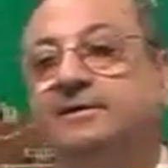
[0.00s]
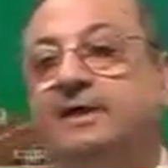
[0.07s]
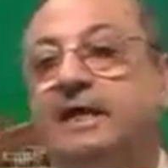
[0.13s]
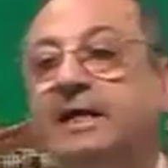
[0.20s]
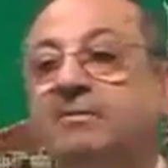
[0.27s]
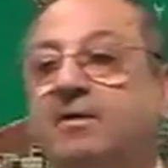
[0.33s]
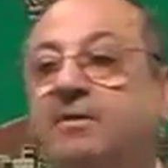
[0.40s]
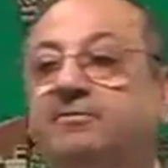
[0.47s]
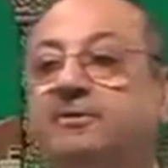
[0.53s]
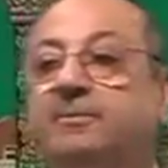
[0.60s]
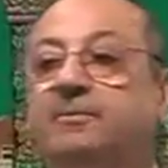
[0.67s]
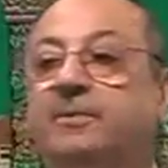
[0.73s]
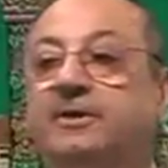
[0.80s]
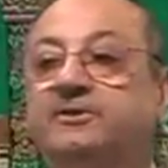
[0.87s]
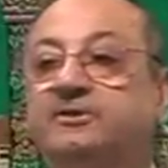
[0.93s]
name of the
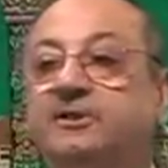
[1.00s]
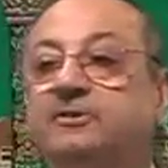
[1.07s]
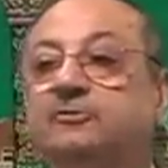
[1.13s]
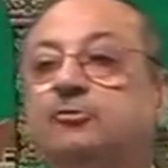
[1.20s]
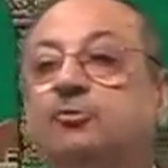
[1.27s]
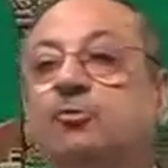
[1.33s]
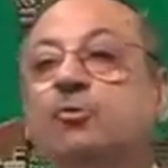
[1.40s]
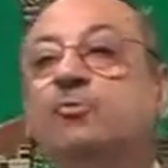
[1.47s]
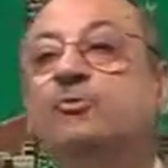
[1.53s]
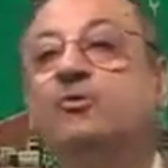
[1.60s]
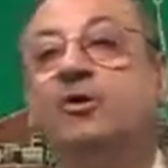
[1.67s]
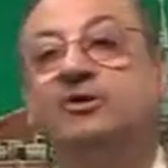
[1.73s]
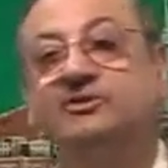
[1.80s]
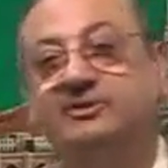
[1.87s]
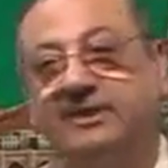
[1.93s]
person to whom you
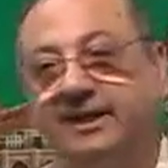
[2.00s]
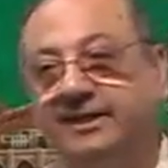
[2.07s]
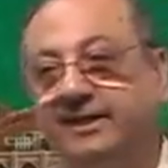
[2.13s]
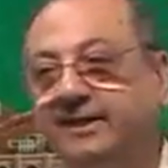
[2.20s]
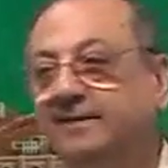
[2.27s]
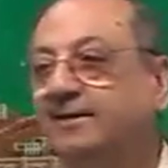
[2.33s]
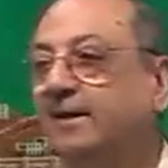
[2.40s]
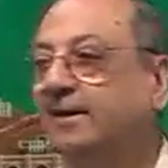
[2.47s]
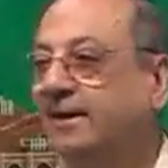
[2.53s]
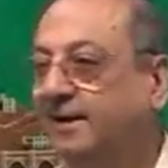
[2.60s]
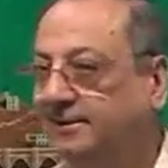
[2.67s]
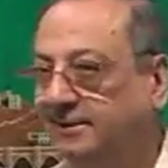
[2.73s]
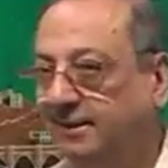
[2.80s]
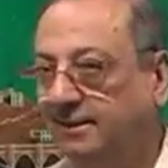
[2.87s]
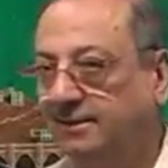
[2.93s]
are sending the
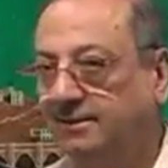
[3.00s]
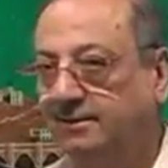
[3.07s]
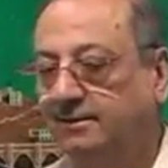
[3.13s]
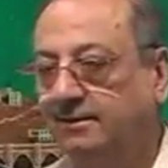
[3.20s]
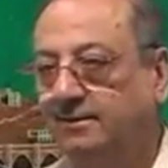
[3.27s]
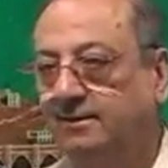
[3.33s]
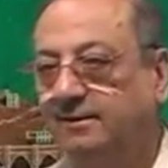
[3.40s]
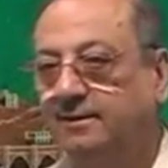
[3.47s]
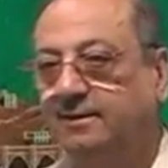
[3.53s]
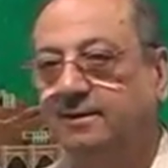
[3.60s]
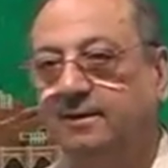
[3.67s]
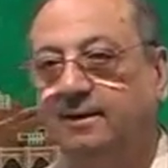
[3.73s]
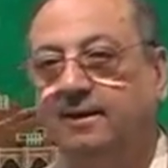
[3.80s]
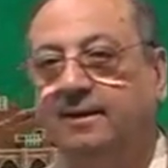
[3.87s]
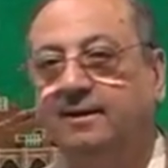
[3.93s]
letter.
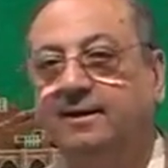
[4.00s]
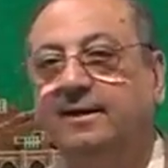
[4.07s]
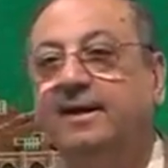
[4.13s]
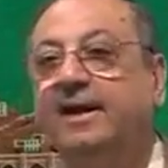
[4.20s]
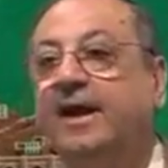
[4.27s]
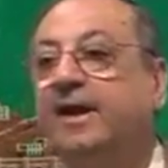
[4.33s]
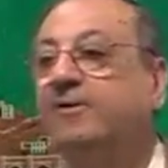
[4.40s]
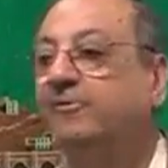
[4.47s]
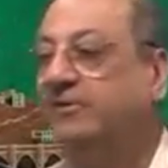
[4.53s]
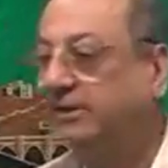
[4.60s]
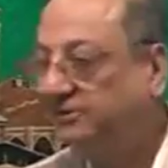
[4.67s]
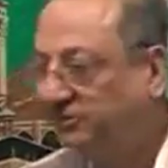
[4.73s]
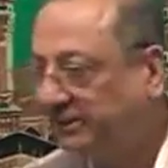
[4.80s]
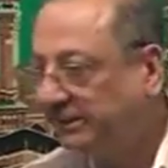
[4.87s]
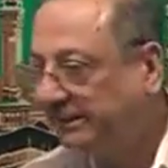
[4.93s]

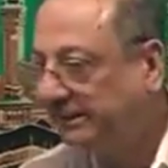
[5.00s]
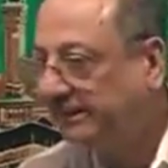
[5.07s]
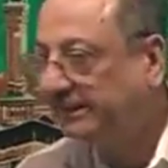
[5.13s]
Addressee.